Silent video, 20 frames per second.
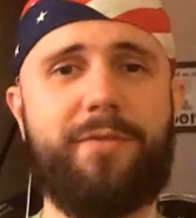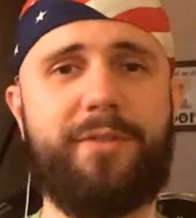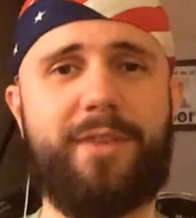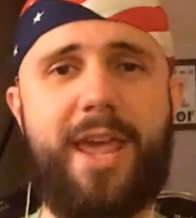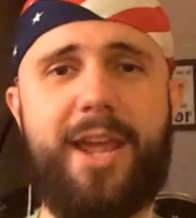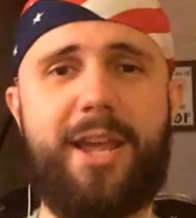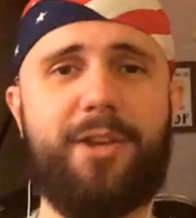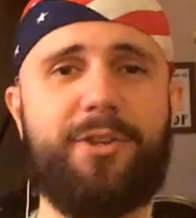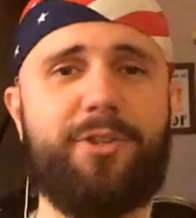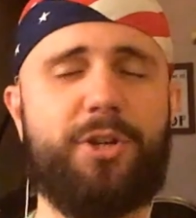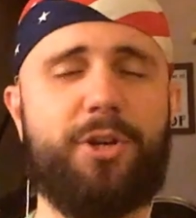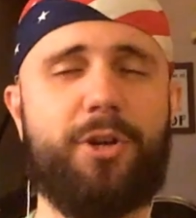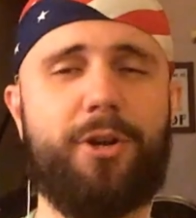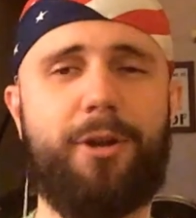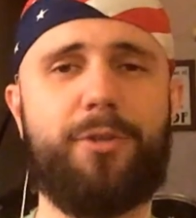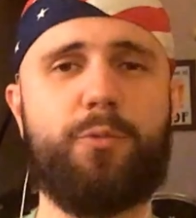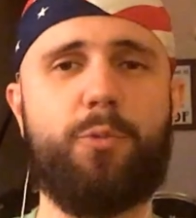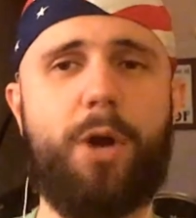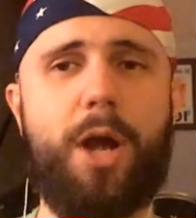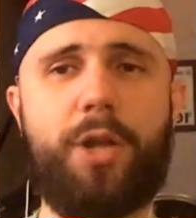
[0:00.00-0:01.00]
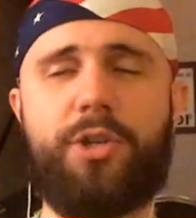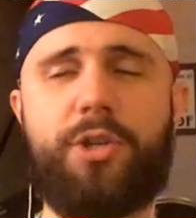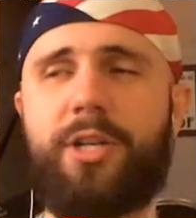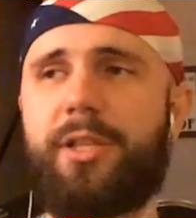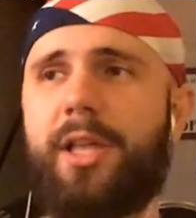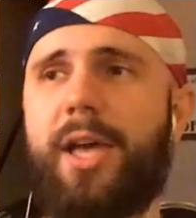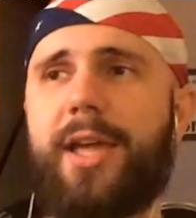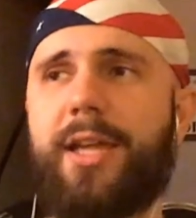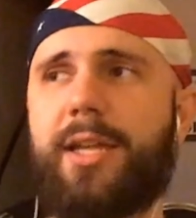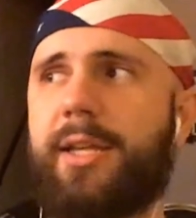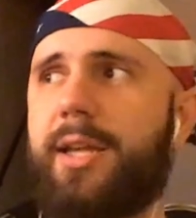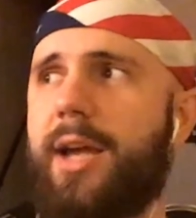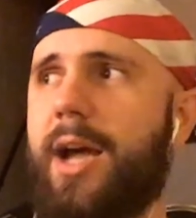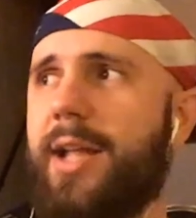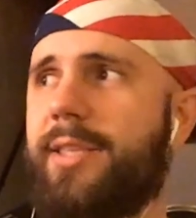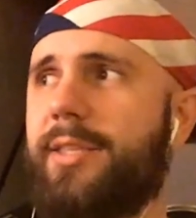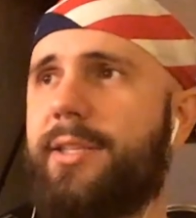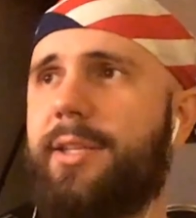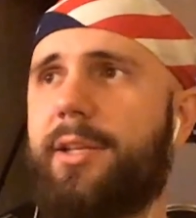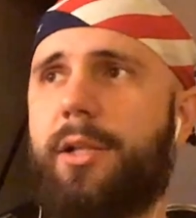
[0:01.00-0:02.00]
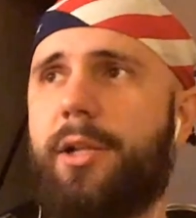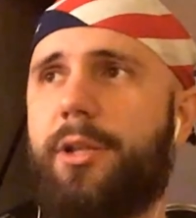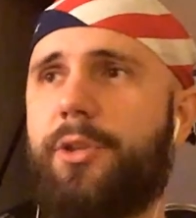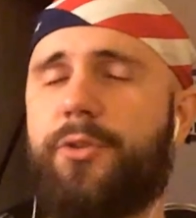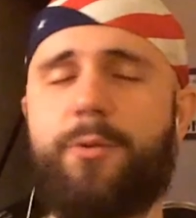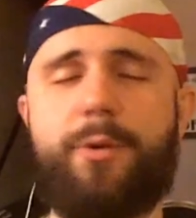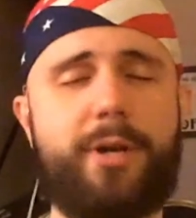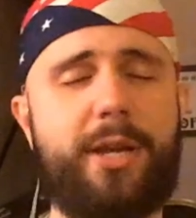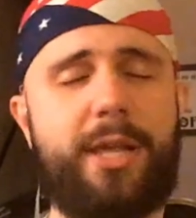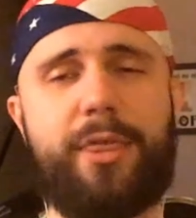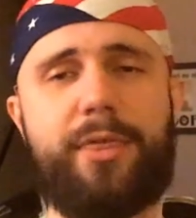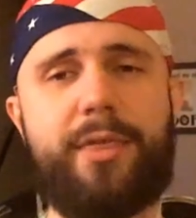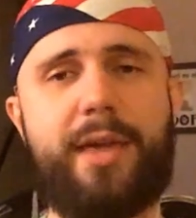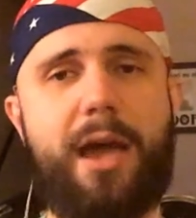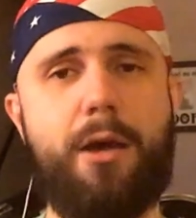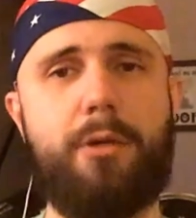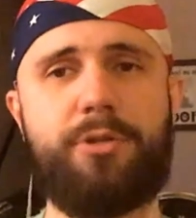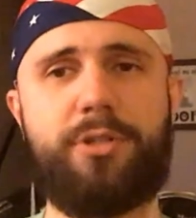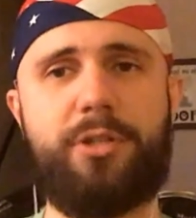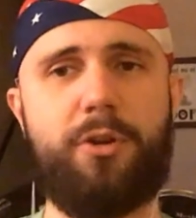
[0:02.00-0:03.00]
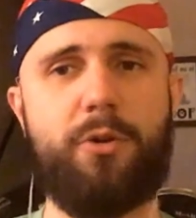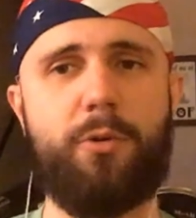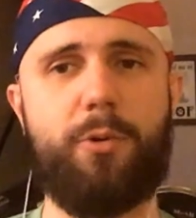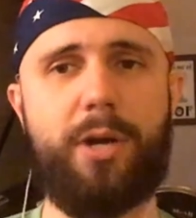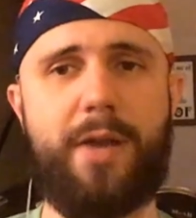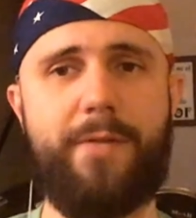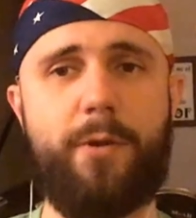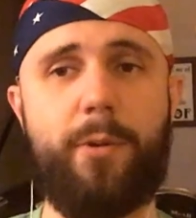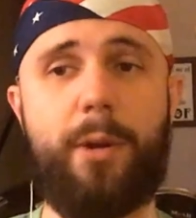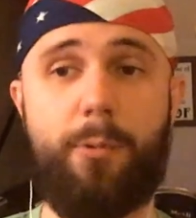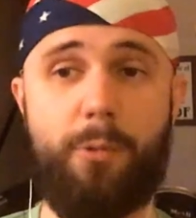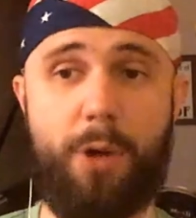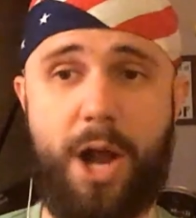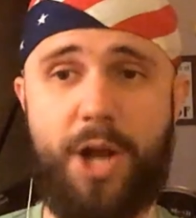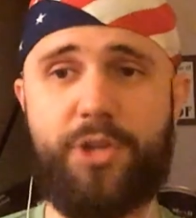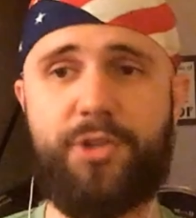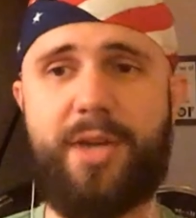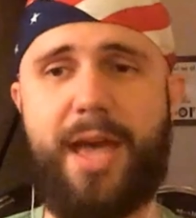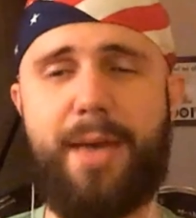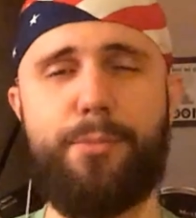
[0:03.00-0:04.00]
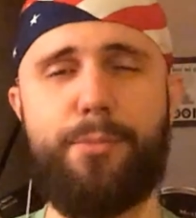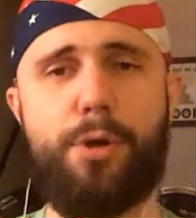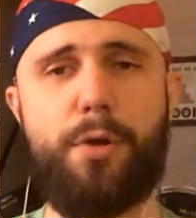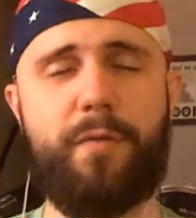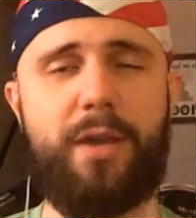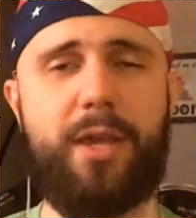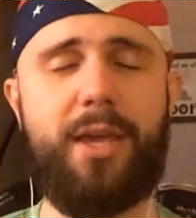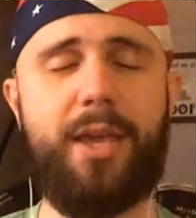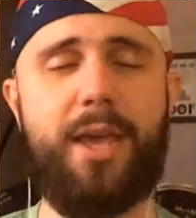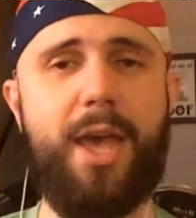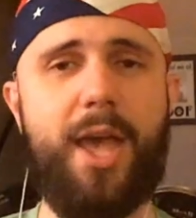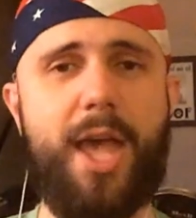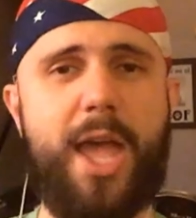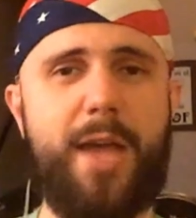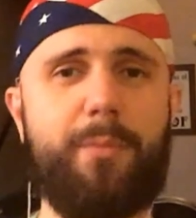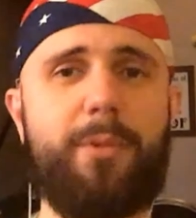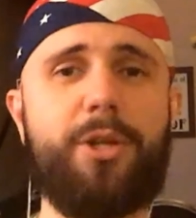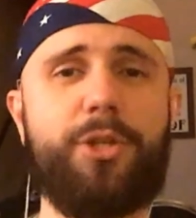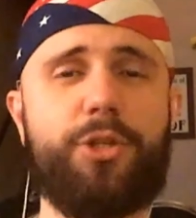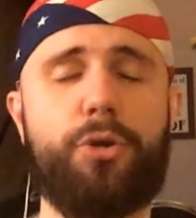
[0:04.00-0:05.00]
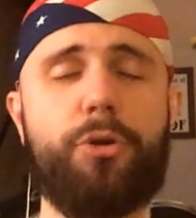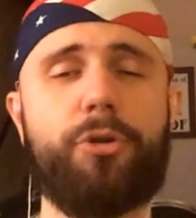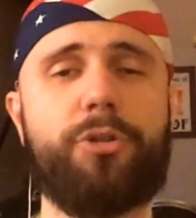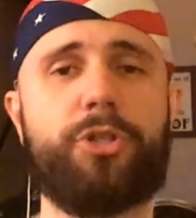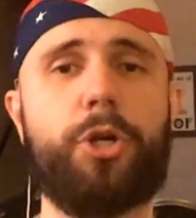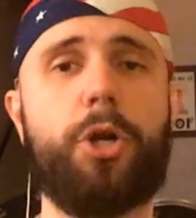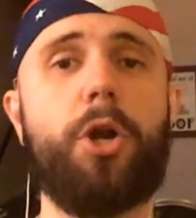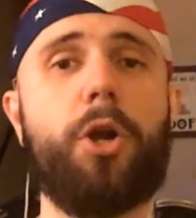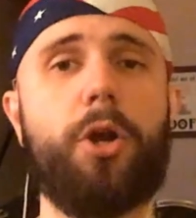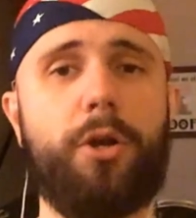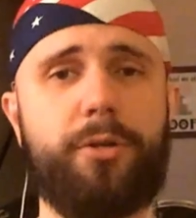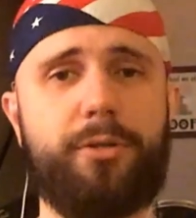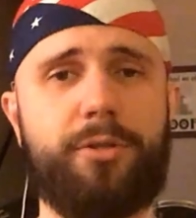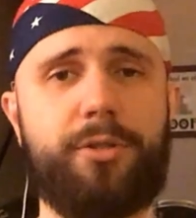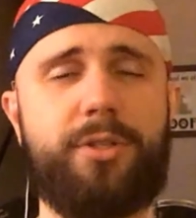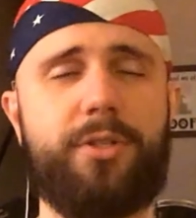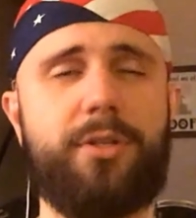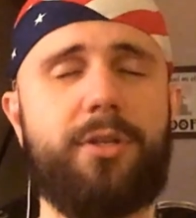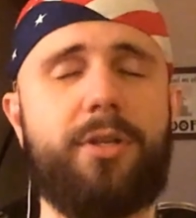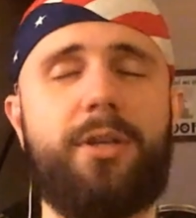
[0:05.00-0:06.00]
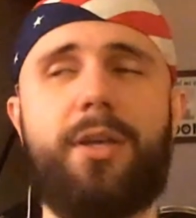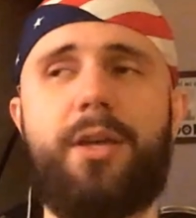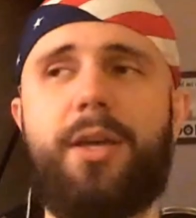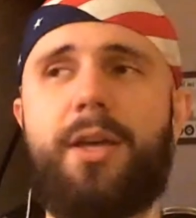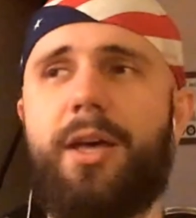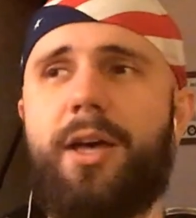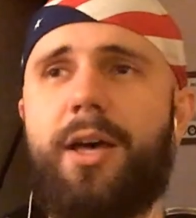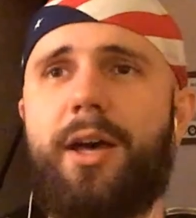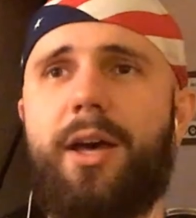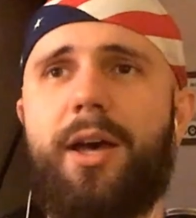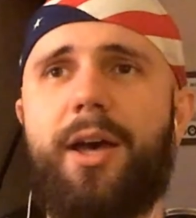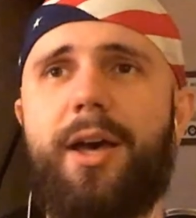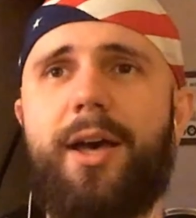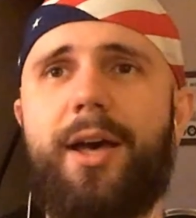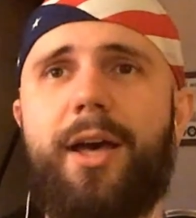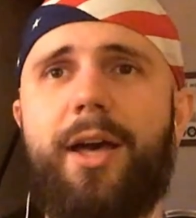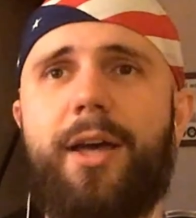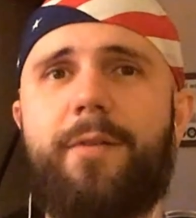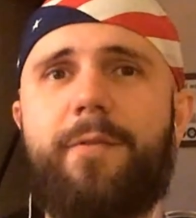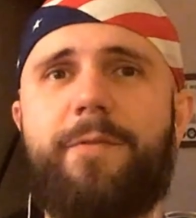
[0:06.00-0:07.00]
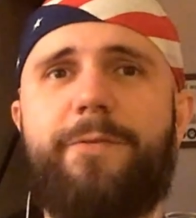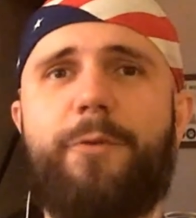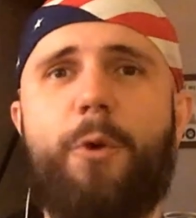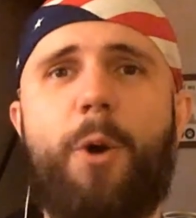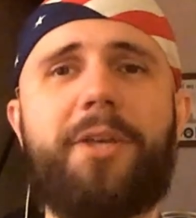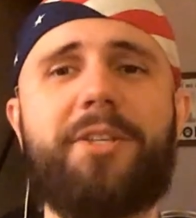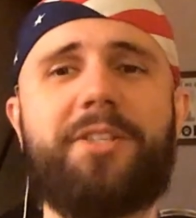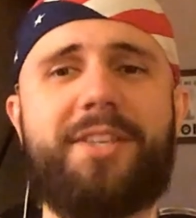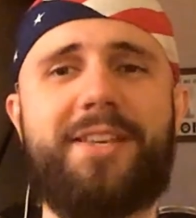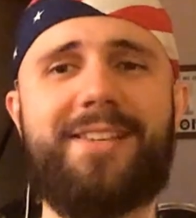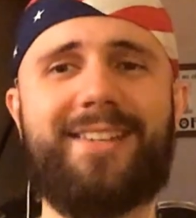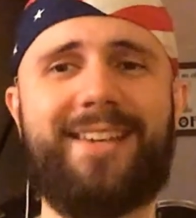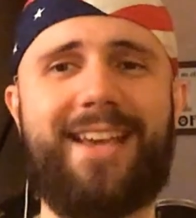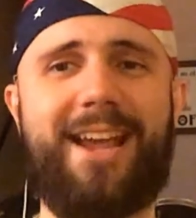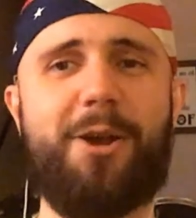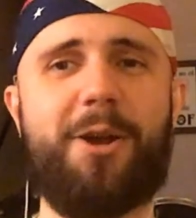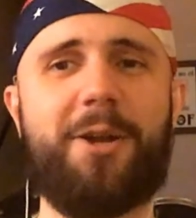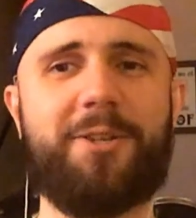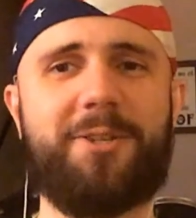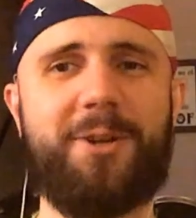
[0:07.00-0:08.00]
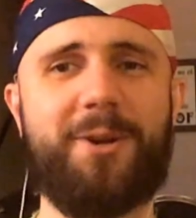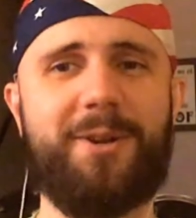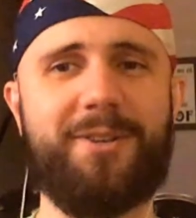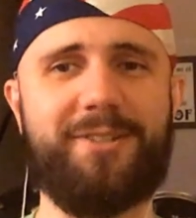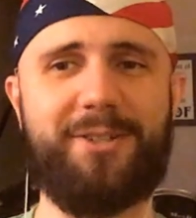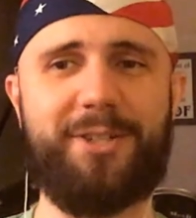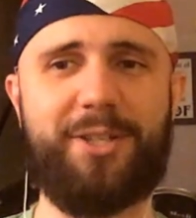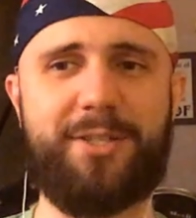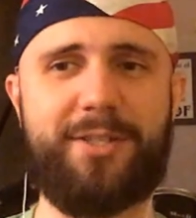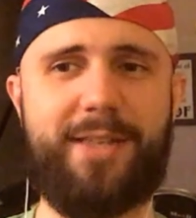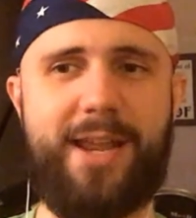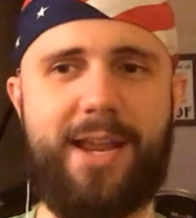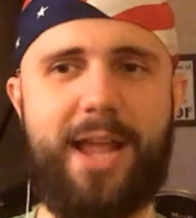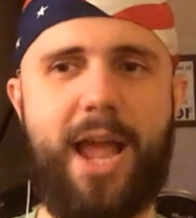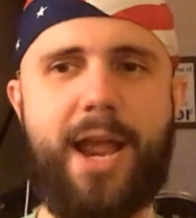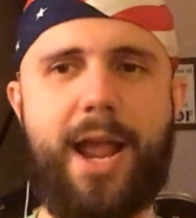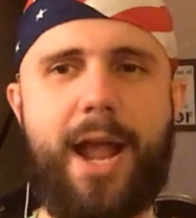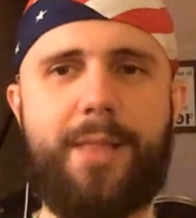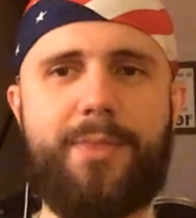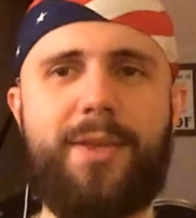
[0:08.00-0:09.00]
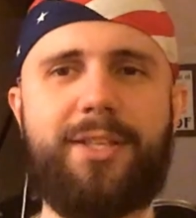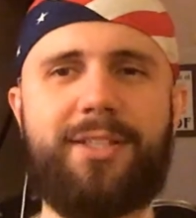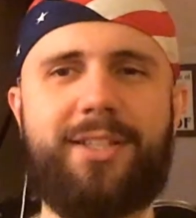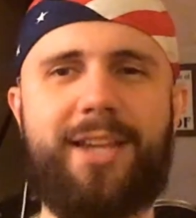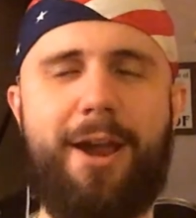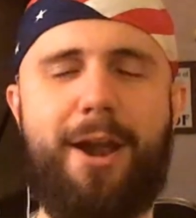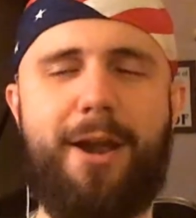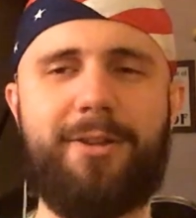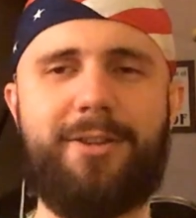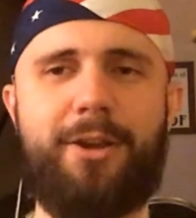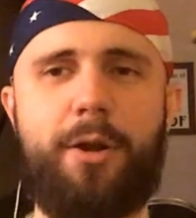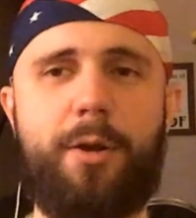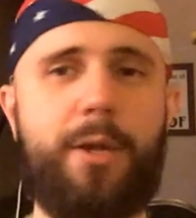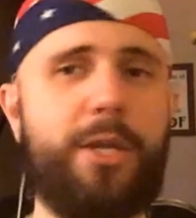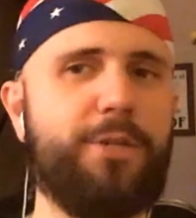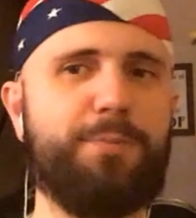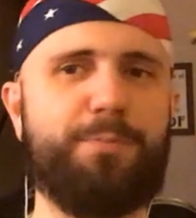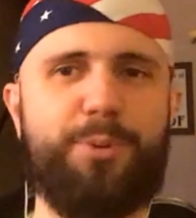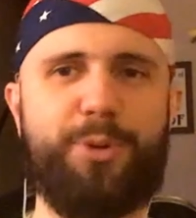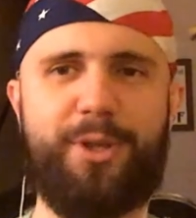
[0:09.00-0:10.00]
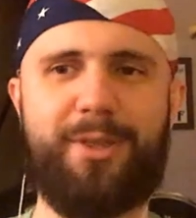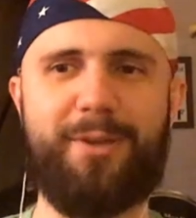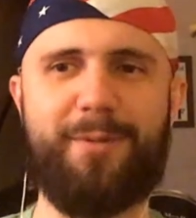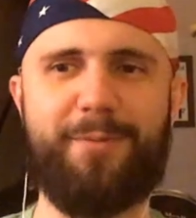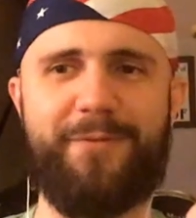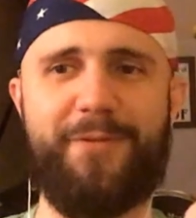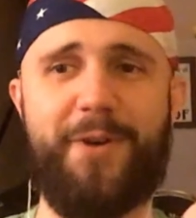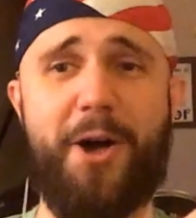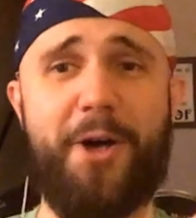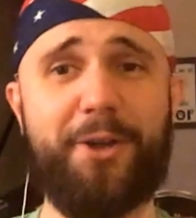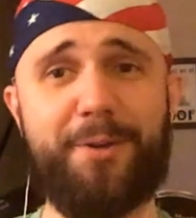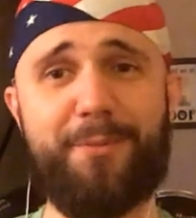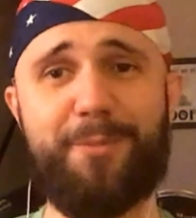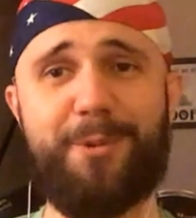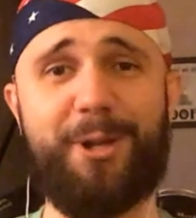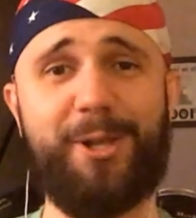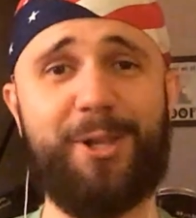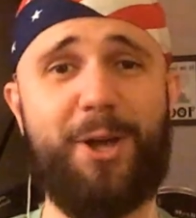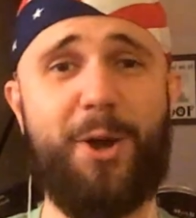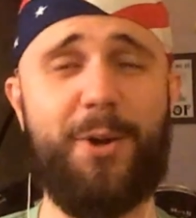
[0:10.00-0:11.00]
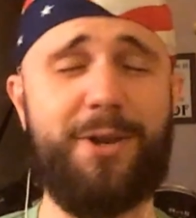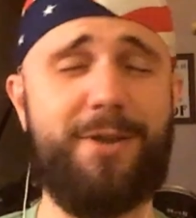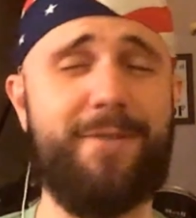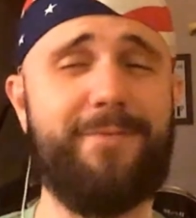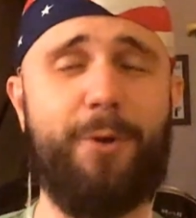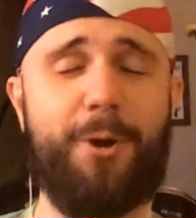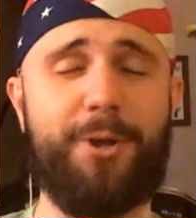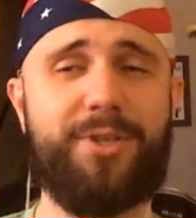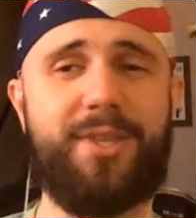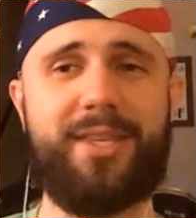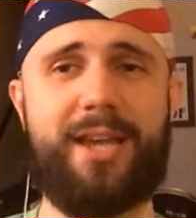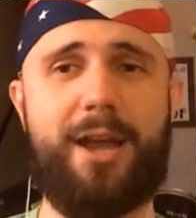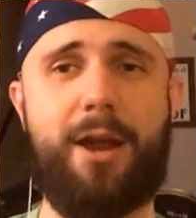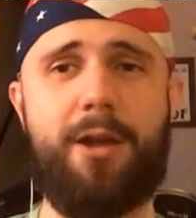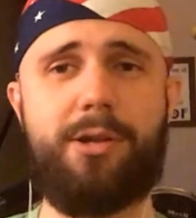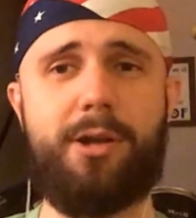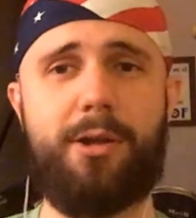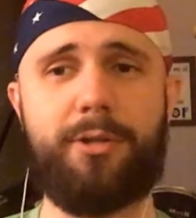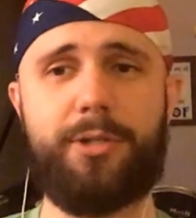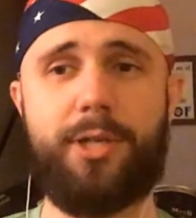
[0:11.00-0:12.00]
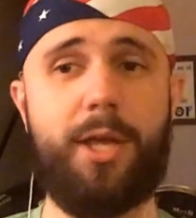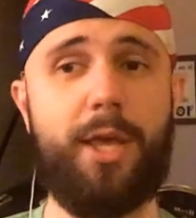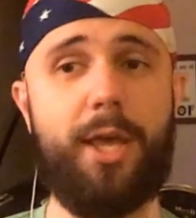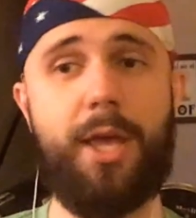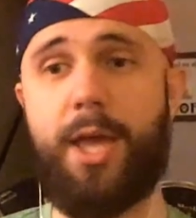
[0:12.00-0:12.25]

taken turns watching like Godzilla 20,000 or whatever. We watched that movie and we took turns voicing characters. It's just like I got this character, you just put the volume real low and you voice the characters.